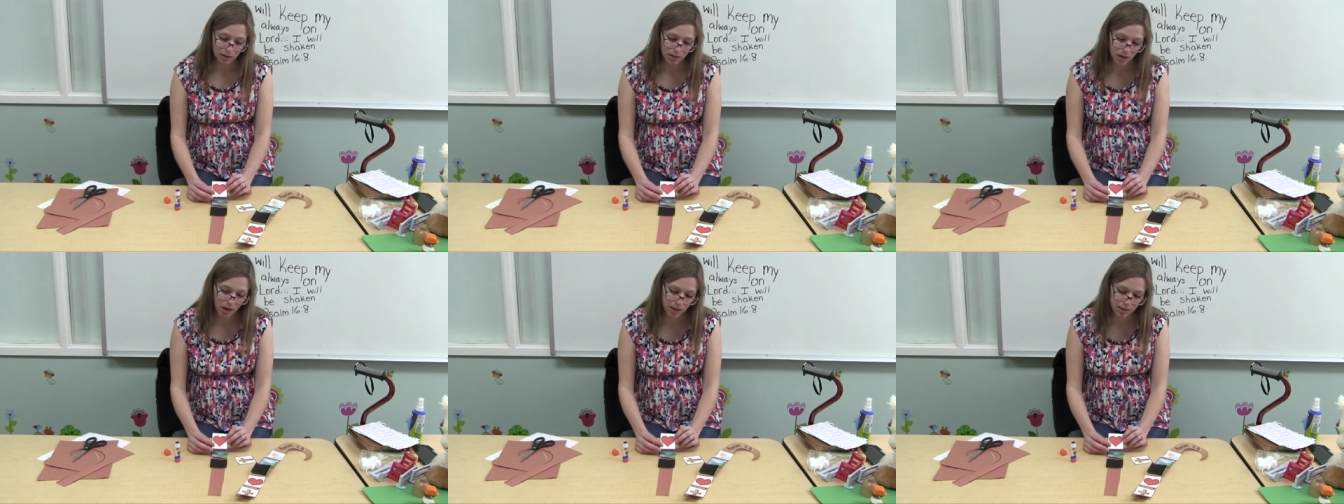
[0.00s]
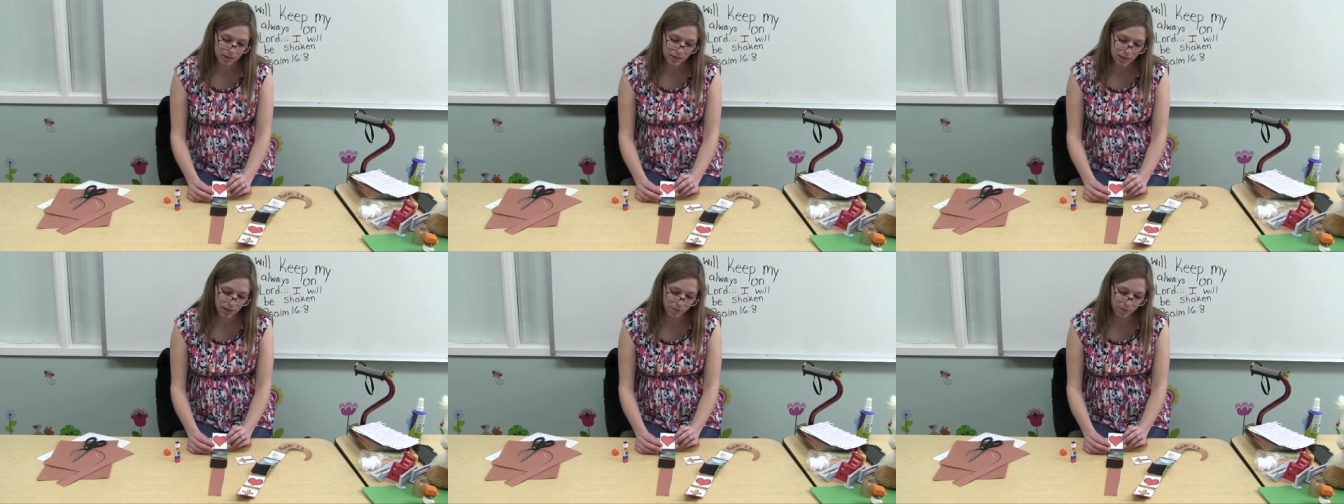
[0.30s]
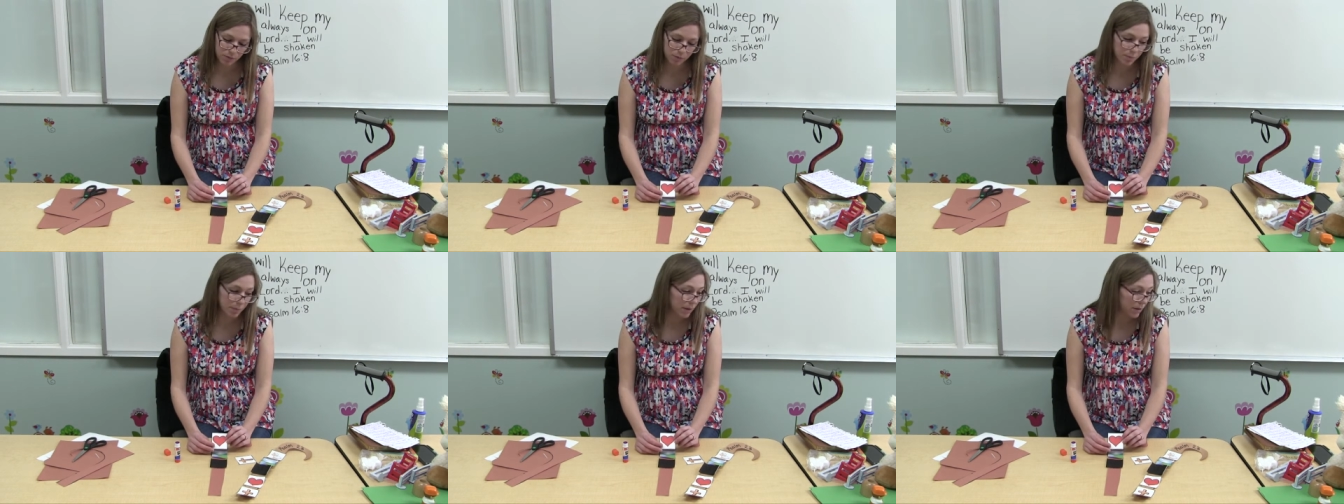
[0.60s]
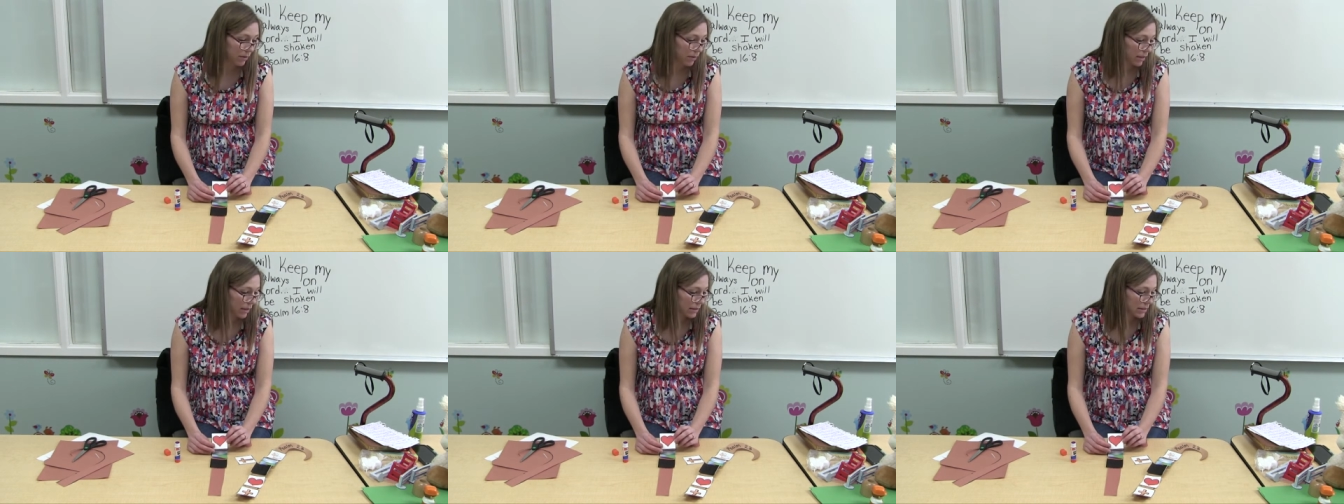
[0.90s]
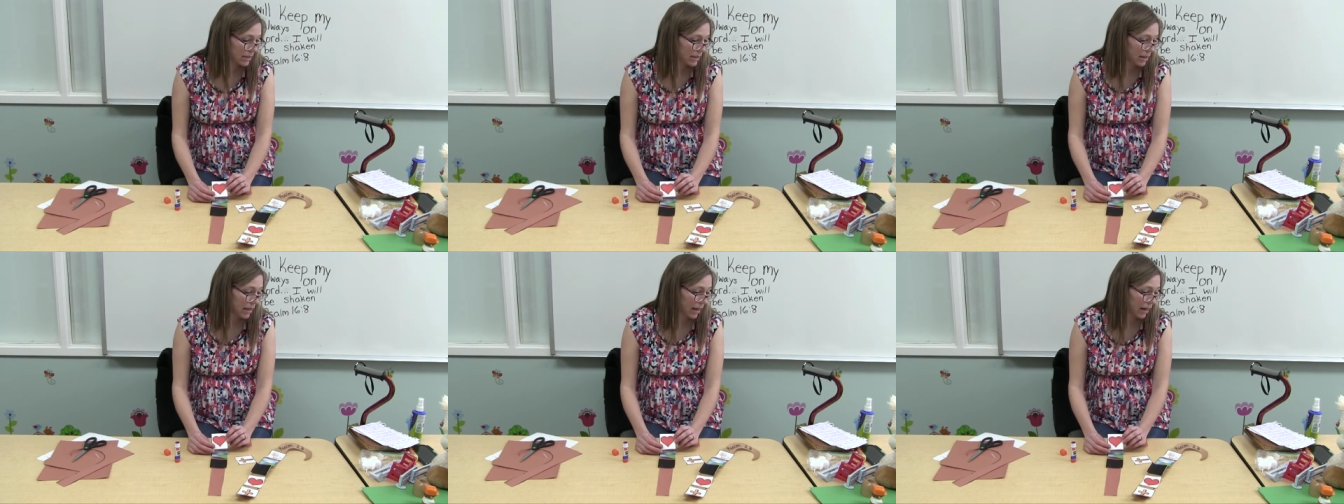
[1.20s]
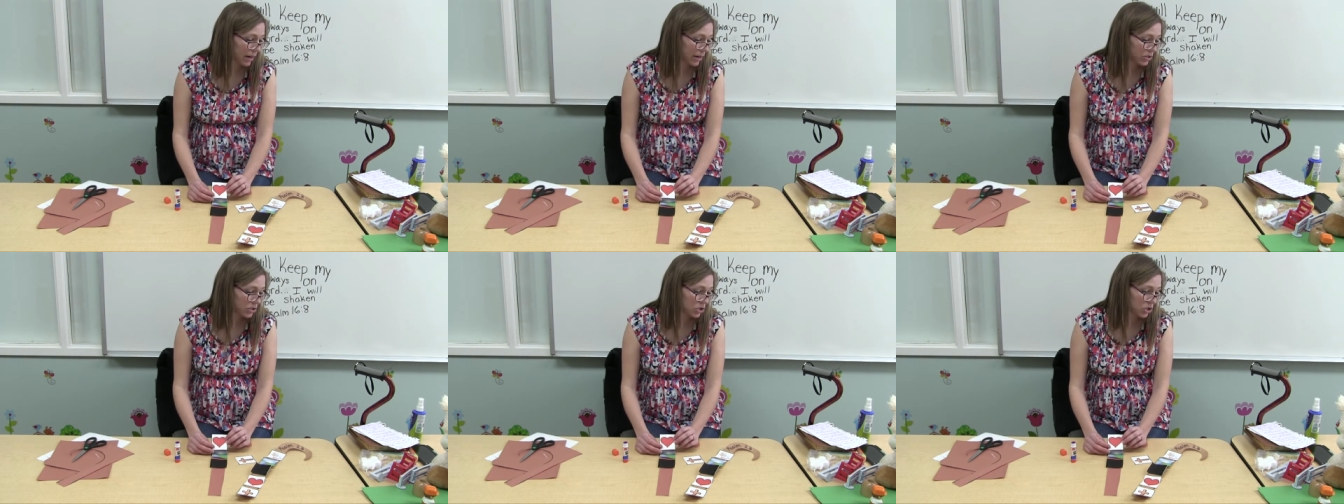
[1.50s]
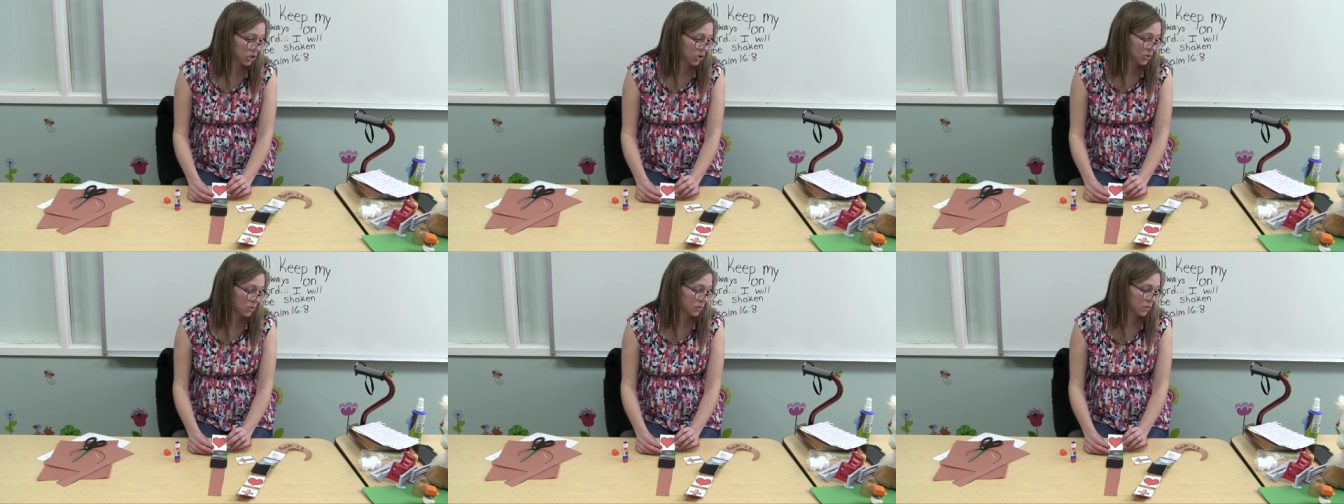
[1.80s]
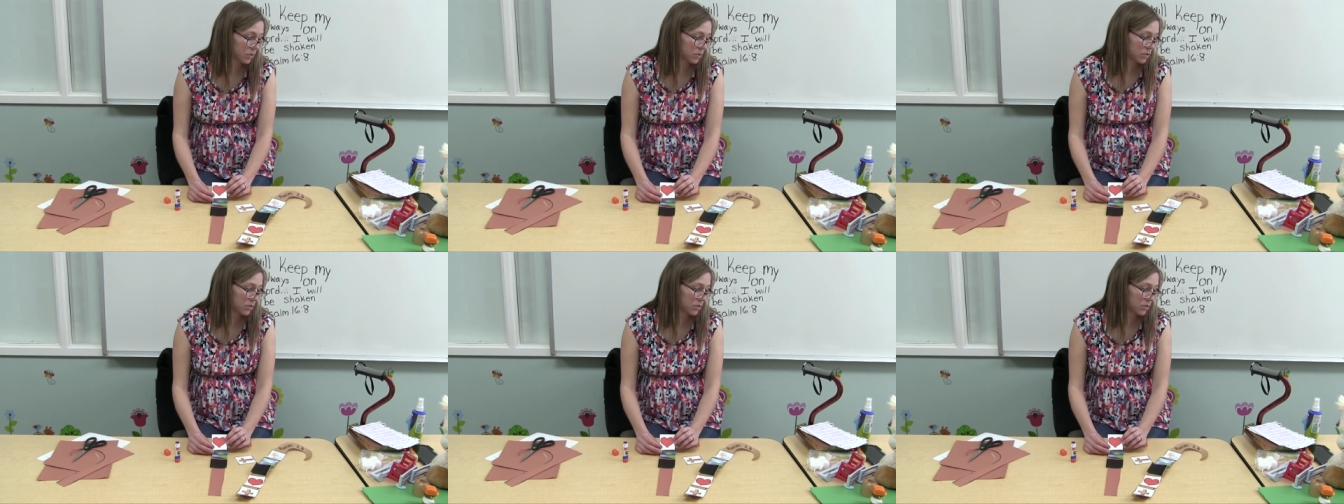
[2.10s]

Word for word: God's love will be with us there too.